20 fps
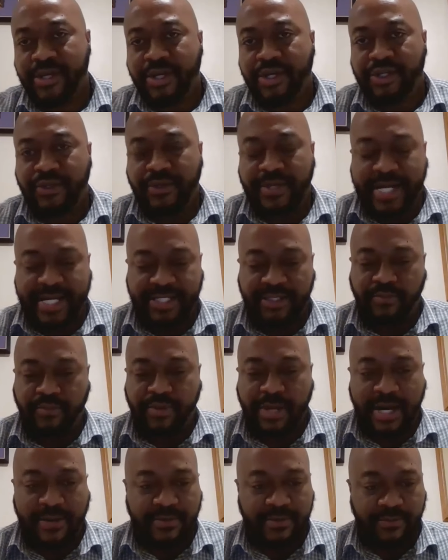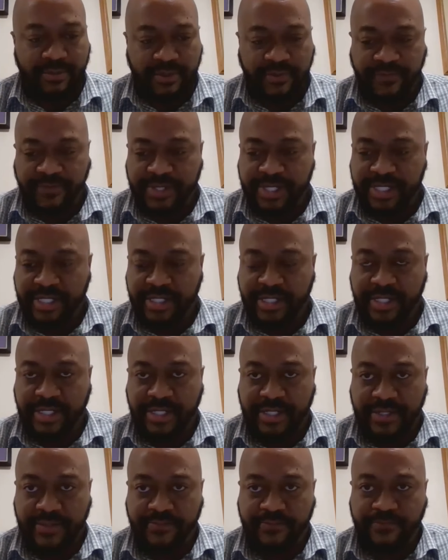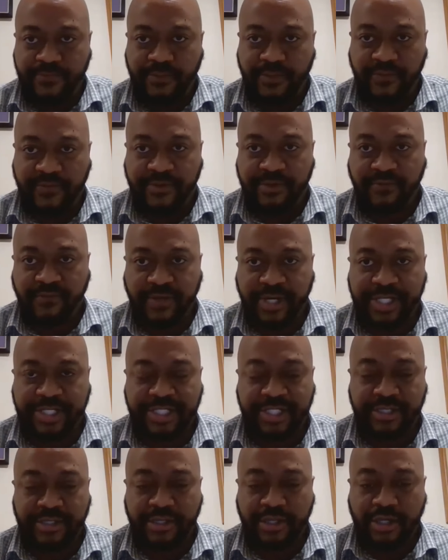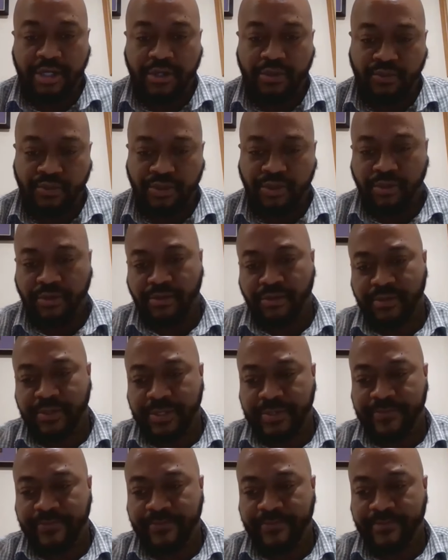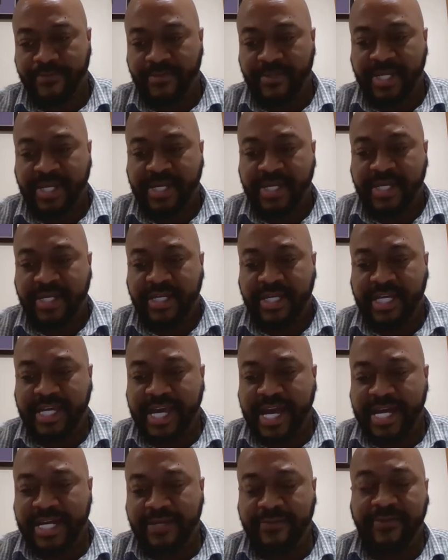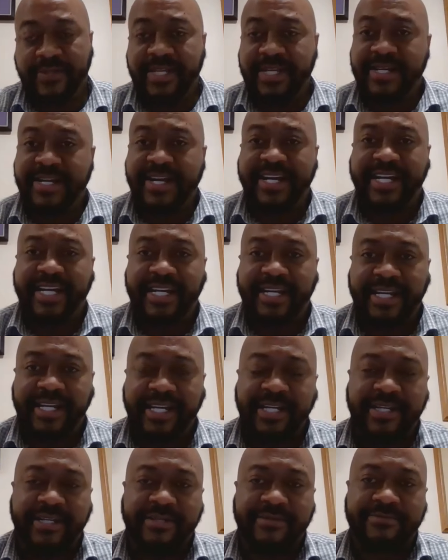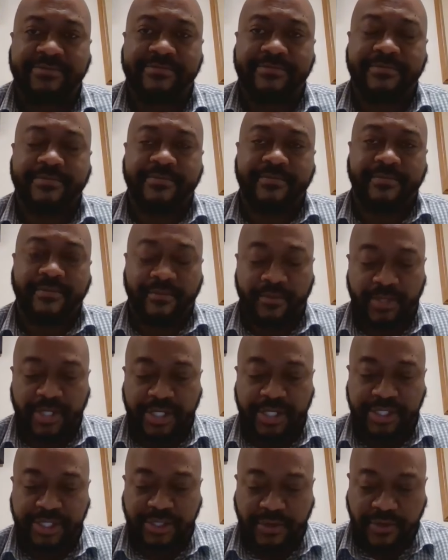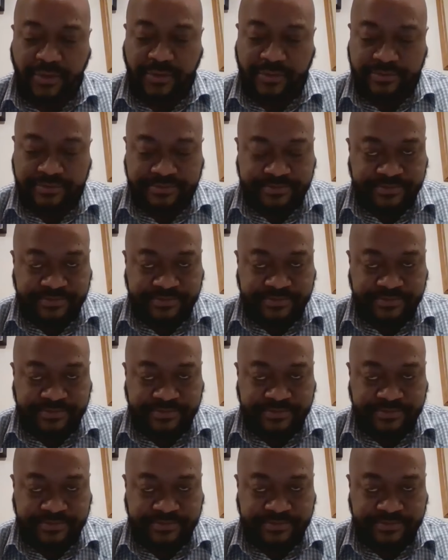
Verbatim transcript: So that's the problem with the um, with the rich ruler. He had everything that he needed. So